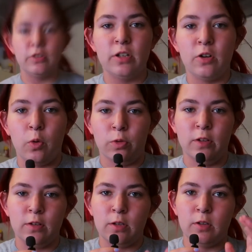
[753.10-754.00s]
Hold this
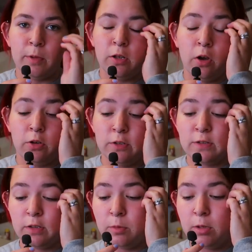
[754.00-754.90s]
because my daughter is
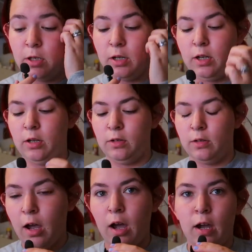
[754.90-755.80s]
sleeping and
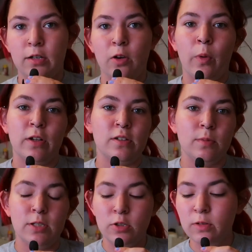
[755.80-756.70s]
I don't want it to be
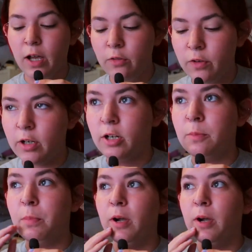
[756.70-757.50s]
too loud for her, but